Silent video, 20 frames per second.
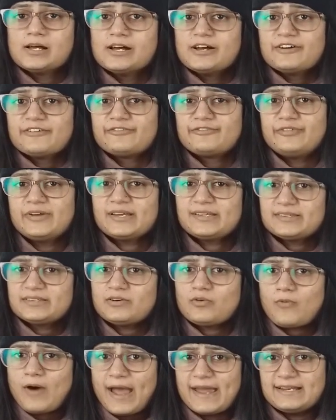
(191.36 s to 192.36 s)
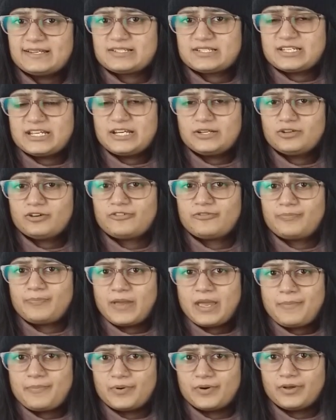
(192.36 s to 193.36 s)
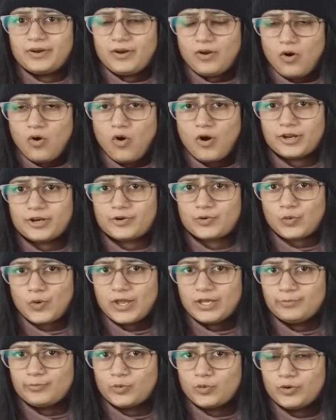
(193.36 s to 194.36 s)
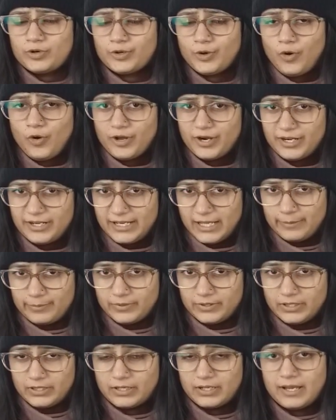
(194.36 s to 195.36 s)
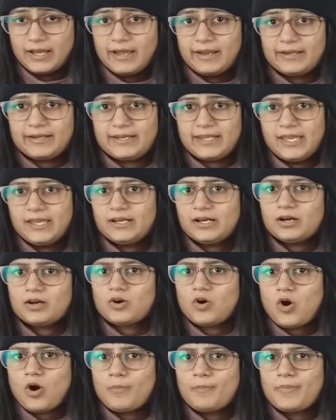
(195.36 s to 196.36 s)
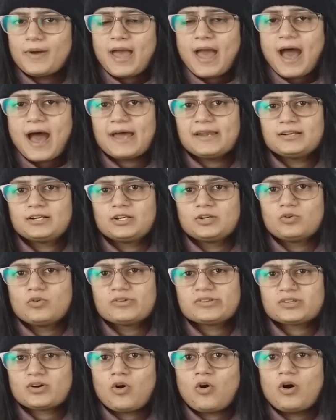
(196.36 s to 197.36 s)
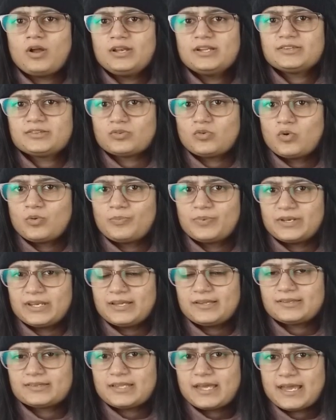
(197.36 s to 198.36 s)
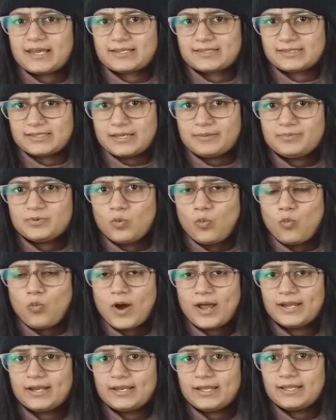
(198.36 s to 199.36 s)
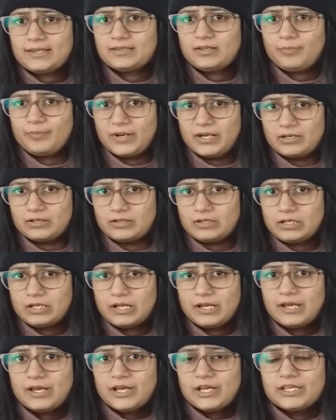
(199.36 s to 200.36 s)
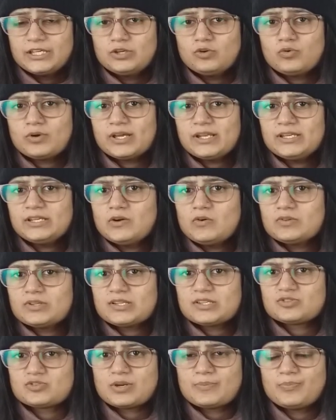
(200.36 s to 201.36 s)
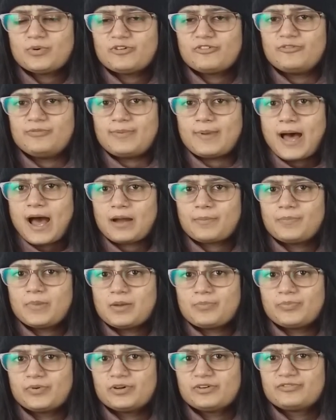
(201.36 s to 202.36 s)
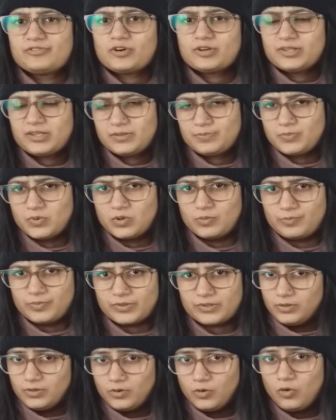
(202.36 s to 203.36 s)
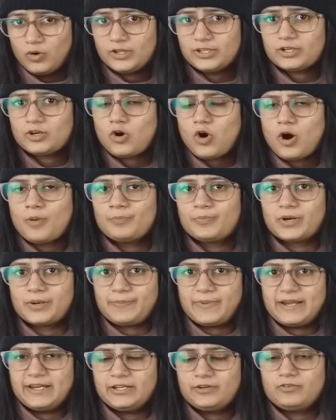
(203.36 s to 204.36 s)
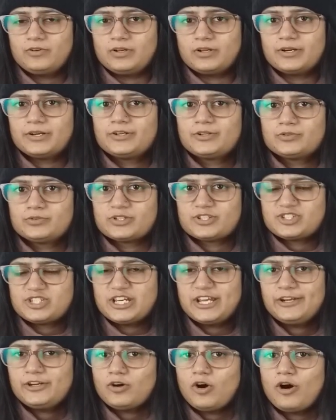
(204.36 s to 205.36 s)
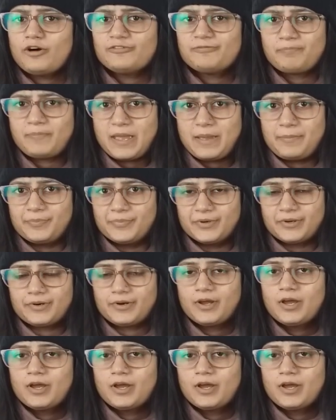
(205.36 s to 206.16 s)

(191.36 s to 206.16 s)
Fix a white sheet of paper on a drawing board or a table. Take a comb and close all its openings except one in the middle. You can use a strip of black paper for this purpose. Hold the comb perpendicular to the sheet of paper.